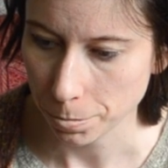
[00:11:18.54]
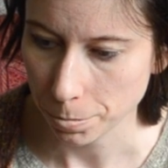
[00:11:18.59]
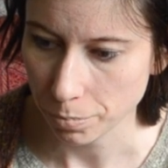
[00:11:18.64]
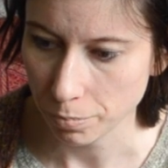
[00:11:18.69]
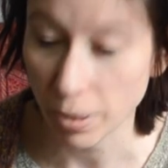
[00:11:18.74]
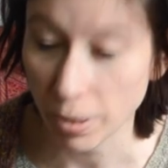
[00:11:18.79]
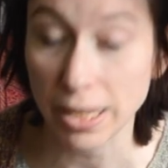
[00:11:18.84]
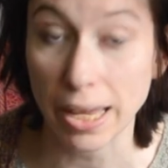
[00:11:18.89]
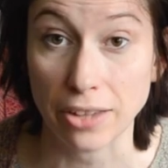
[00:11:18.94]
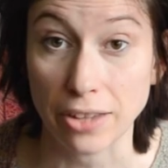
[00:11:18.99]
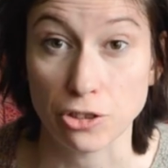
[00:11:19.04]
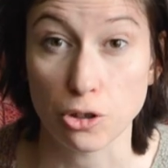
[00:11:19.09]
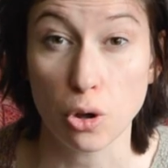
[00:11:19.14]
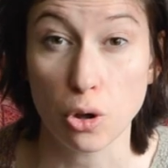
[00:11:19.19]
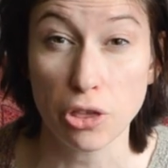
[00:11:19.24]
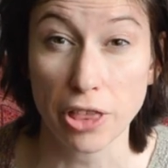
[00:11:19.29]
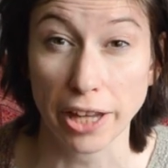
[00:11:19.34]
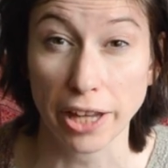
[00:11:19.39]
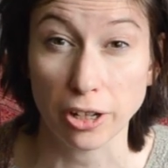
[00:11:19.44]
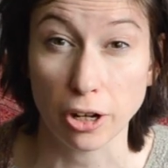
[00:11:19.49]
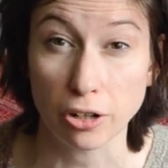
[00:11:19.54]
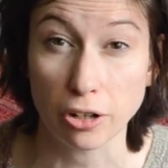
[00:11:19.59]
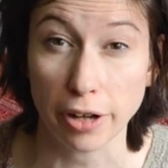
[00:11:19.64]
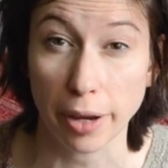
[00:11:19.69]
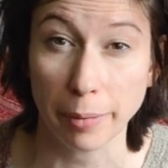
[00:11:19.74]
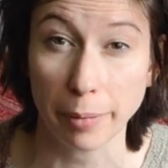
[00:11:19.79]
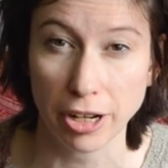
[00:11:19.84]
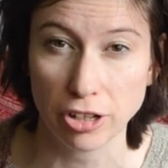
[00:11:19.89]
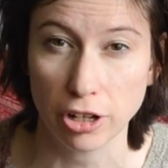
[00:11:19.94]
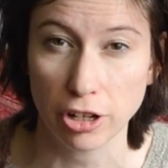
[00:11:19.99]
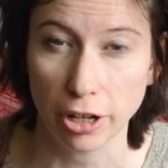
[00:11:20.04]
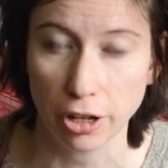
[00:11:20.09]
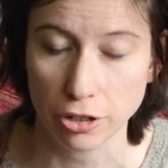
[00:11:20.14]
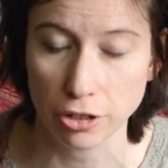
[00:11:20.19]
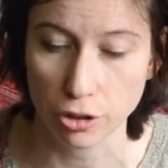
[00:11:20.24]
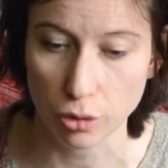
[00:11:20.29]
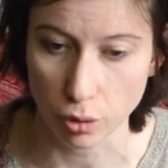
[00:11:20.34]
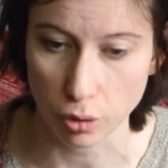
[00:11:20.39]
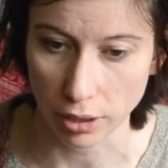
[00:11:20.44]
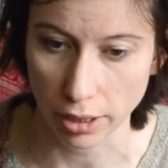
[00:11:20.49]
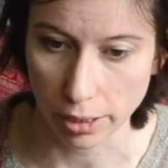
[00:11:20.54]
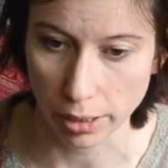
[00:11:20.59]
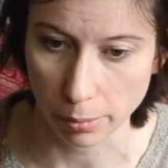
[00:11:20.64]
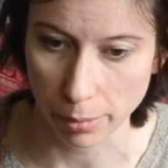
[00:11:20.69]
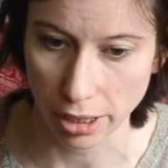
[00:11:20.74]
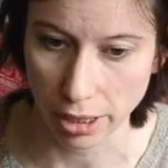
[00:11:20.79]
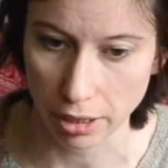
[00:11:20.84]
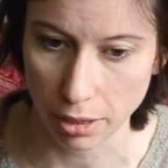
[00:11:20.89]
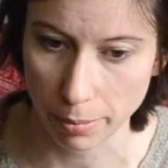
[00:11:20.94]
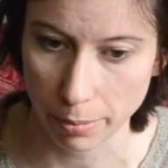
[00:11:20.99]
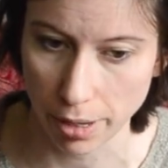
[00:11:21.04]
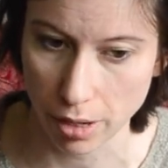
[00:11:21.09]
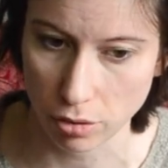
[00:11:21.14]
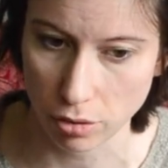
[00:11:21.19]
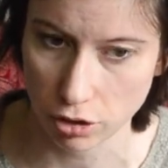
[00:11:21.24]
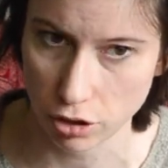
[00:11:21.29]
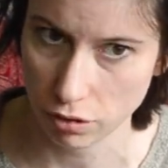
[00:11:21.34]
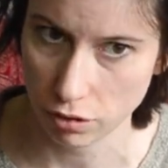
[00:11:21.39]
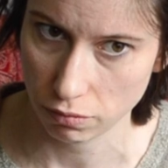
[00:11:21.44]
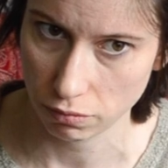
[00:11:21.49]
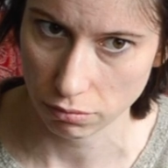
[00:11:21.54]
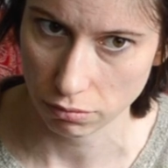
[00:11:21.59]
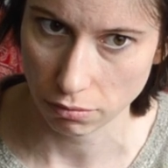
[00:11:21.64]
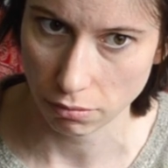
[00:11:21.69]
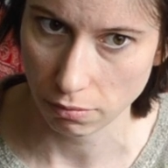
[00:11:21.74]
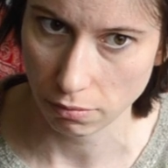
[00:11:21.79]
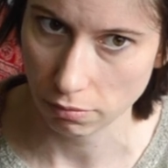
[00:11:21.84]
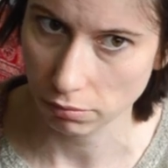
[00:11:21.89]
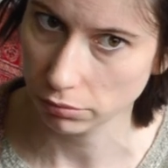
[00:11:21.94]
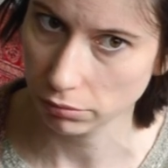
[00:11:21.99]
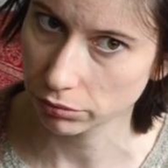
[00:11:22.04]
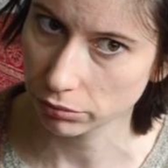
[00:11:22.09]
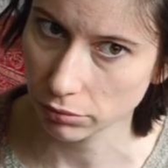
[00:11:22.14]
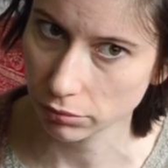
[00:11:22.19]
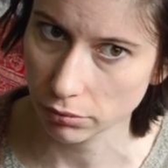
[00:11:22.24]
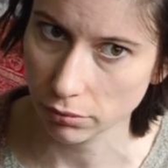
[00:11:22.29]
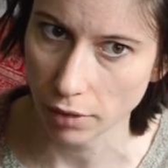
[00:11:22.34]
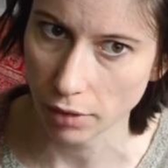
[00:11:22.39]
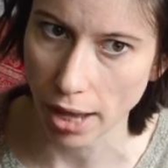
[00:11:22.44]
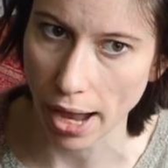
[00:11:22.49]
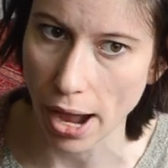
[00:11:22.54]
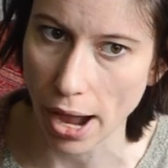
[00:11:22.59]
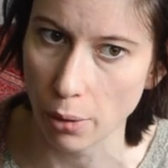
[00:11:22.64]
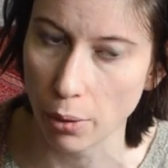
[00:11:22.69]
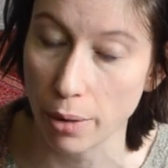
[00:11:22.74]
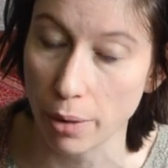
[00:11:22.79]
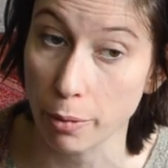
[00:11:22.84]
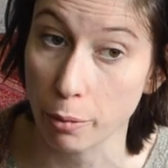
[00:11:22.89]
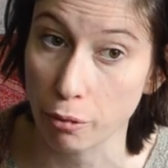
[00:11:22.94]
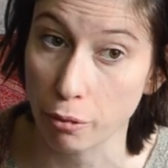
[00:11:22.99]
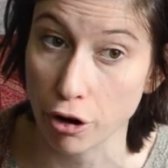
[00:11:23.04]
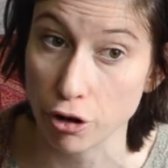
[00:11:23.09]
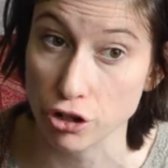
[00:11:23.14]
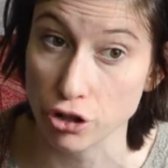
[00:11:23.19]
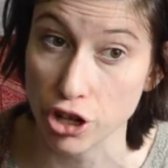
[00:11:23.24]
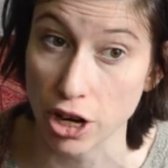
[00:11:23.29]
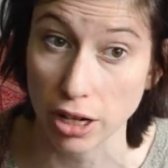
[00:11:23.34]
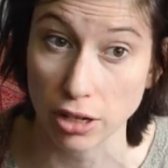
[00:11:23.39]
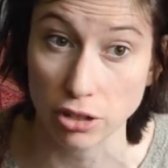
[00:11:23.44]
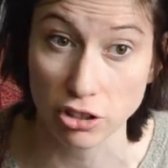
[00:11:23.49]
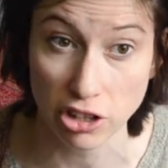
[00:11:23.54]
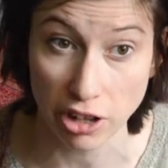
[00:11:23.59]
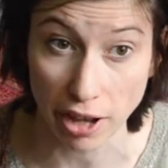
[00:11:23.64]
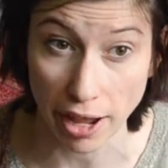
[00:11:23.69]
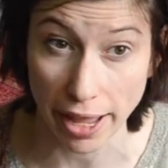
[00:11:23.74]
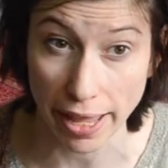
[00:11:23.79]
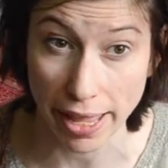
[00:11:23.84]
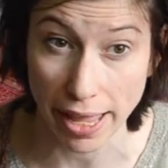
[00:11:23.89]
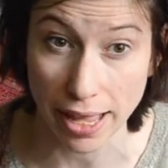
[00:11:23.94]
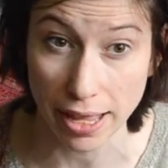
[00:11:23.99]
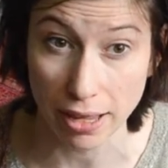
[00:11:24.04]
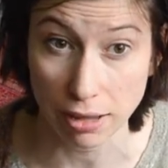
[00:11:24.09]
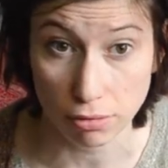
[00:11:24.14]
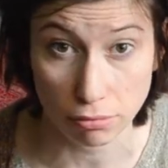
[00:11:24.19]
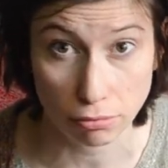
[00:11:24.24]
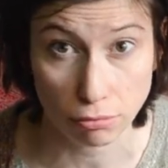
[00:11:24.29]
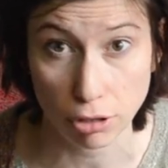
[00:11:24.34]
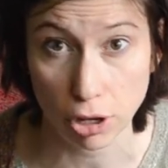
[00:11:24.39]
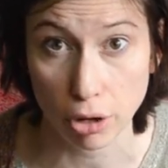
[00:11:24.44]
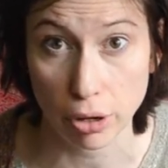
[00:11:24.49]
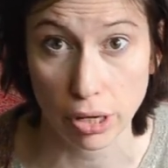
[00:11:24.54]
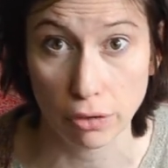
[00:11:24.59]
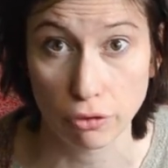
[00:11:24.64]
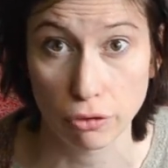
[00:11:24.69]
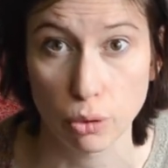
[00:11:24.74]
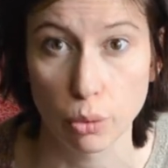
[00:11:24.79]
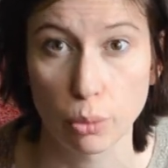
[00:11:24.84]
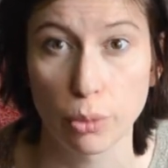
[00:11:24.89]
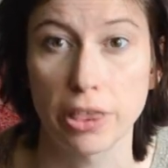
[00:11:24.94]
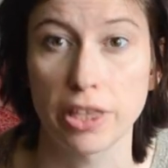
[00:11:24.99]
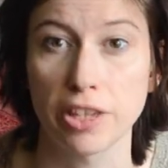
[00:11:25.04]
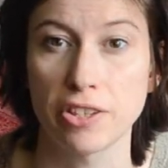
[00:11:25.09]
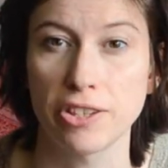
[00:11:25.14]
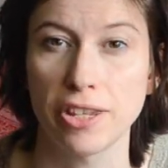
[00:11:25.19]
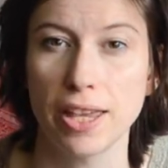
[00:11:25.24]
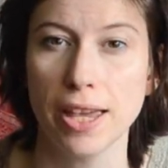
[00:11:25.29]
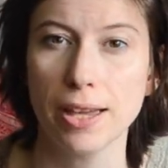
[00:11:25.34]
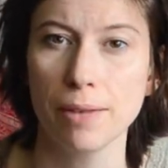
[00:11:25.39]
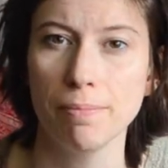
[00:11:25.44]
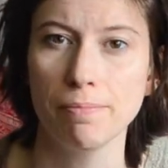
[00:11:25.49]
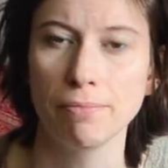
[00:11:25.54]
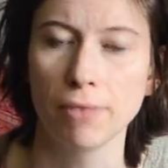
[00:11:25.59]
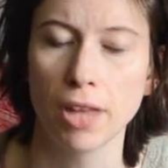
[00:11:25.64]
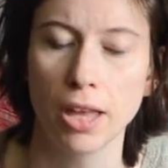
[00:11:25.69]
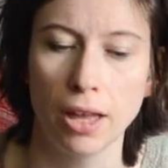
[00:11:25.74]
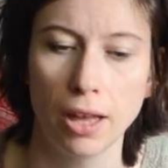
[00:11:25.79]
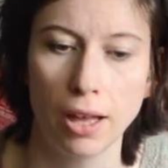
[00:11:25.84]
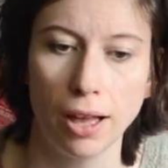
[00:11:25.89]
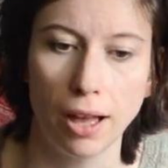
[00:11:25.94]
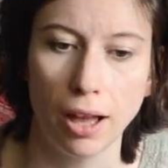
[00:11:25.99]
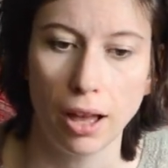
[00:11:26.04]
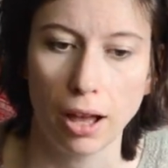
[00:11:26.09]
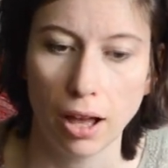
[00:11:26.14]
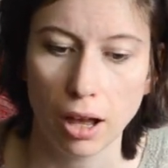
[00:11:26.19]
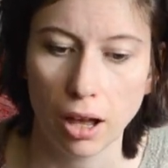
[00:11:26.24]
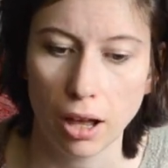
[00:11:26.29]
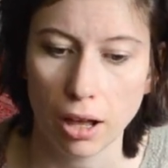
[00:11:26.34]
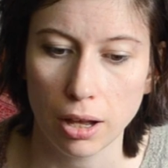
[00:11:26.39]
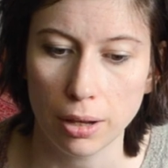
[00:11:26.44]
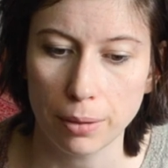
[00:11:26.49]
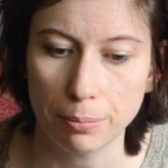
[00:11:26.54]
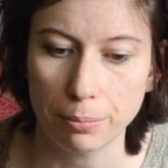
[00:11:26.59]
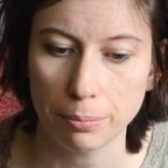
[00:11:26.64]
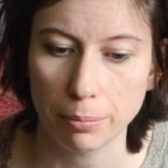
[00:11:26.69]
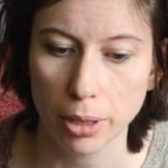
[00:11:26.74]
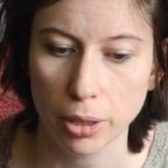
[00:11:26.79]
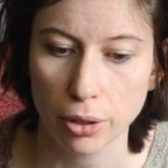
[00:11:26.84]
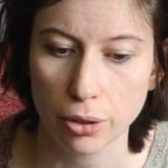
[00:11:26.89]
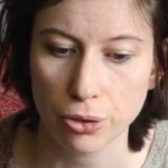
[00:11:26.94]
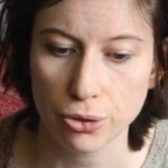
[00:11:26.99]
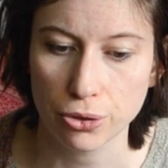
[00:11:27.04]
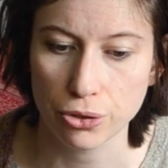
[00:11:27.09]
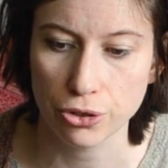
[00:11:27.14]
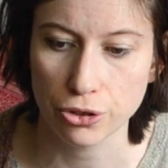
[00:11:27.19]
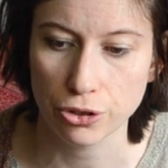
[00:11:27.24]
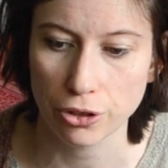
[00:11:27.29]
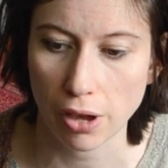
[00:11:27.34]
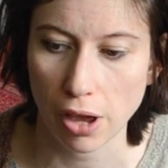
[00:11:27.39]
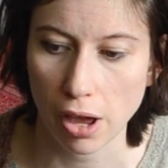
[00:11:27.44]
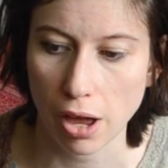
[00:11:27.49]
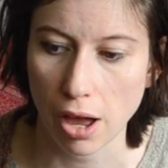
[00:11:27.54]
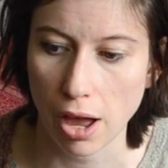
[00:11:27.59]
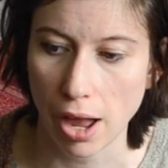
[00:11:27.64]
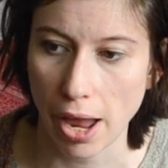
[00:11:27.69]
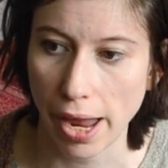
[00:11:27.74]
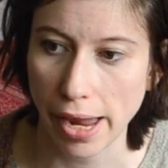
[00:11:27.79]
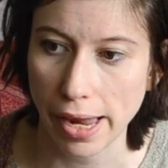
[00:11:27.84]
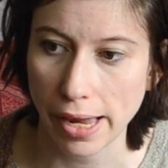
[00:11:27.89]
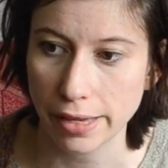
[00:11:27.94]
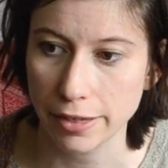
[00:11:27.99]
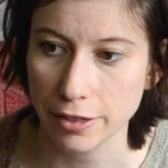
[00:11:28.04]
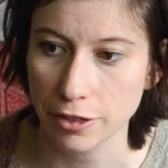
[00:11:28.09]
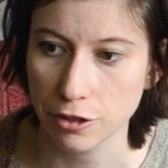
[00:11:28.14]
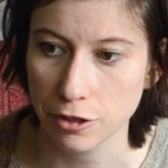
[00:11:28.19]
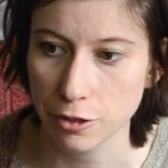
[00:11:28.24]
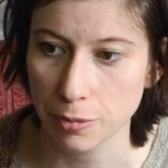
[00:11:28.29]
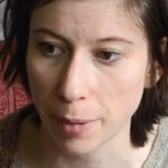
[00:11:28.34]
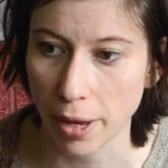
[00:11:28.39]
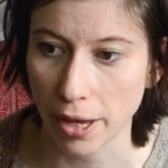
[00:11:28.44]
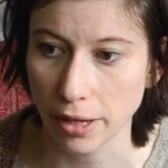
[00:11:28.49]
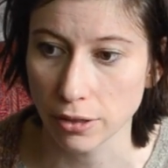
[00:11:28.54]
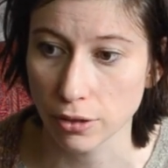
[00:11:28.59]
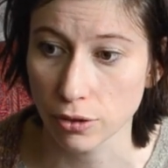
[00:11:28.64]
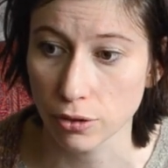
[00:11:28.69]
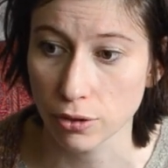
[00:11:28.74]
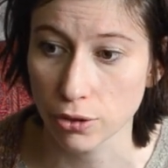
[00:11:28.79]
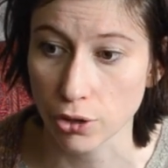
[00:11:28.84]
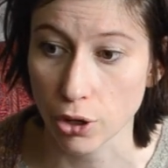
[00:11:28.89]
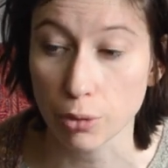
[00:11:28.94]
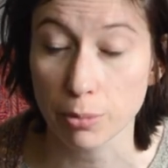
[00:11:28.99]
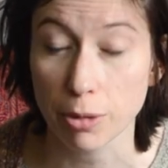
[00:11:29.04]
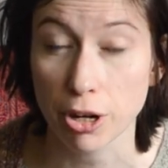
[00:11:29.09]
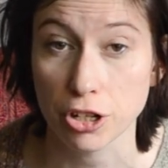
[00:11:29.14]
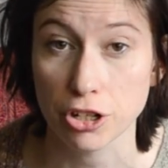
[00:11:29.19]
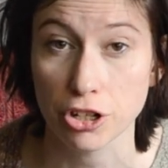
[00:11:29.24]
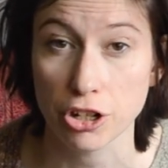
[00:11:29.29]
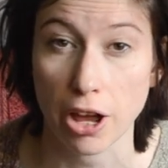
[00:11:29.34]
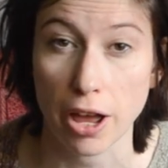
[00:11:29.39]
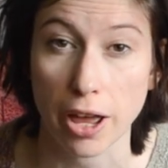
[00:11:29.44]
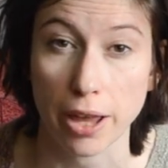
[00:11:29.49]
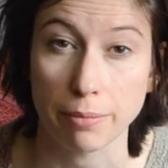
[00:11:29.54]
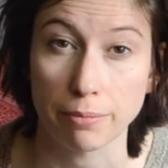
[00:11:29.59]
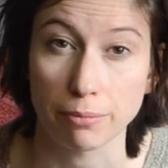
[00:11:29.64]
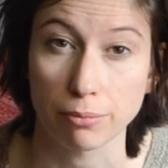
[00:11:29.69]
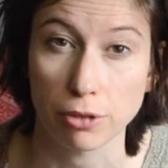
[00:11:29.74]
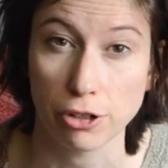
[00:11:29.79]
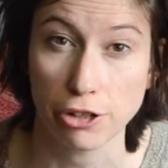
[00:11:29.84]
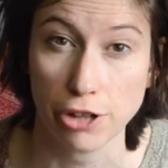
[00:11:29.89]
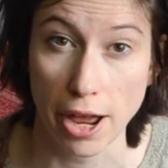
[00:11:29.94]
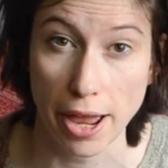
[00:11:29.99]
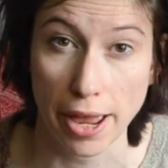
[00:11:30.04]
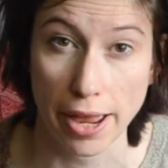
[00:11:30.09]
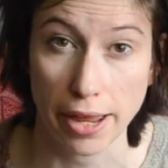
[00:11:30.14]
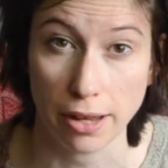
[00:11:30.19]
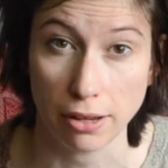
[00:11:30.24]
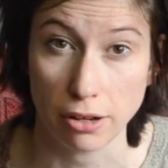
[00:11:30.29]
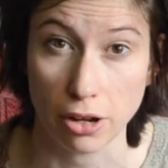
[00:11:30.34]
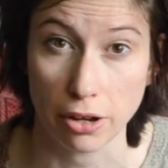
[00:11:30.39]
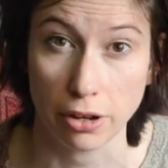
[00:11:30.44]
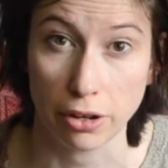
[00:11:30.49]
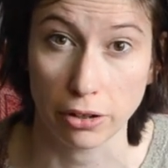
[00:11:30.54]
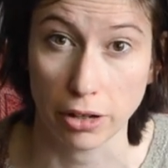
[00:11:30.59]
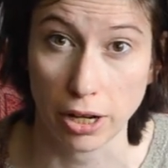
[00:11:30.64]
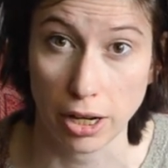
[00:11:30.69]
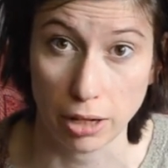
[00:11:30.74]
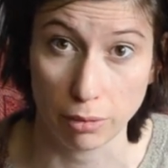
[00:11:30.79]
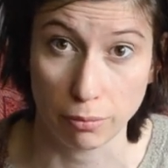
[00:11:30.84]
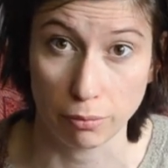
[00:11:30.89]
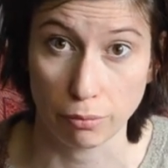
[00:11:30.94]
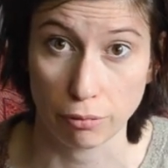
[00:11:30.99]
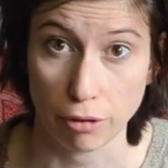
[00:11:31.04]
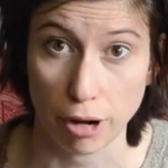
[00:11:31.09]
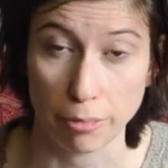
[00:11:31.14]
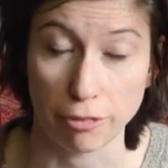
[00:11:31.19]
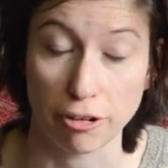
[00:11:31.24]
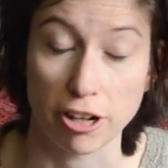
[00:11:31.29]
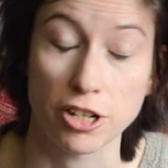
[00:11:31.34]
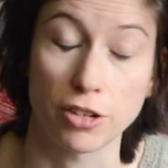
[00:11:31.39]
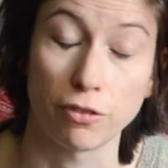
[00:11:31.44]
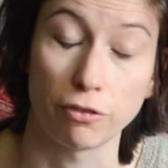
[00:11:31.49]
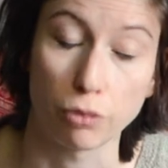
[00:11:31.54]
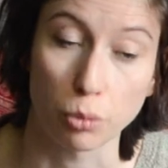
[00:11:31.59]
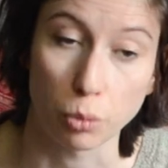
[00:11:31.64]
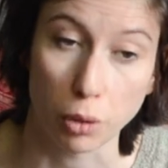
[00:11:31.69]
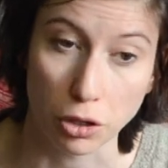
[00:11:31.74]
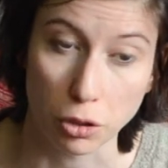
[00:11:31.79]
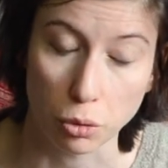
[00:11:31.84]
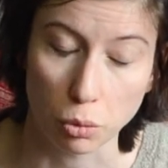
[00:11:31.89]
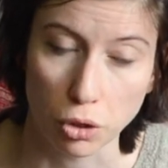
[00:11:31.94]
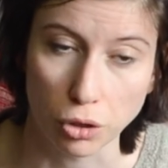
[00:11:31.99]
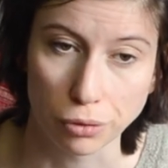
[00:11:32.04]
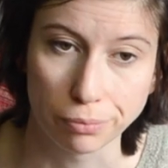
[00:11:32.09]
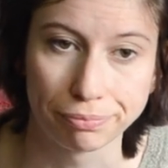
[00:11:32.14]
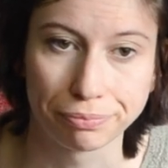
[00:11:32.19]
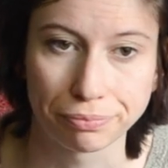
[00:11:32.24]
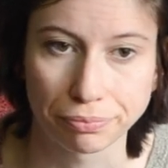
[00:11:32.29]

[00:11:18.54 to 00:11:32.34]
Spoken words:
But yes, on that note, I'm actually going to talk a little bit about how I'm approaching dyeing going forward this year, because I spent so much time dyeing yarn in preparation for Wonderwool.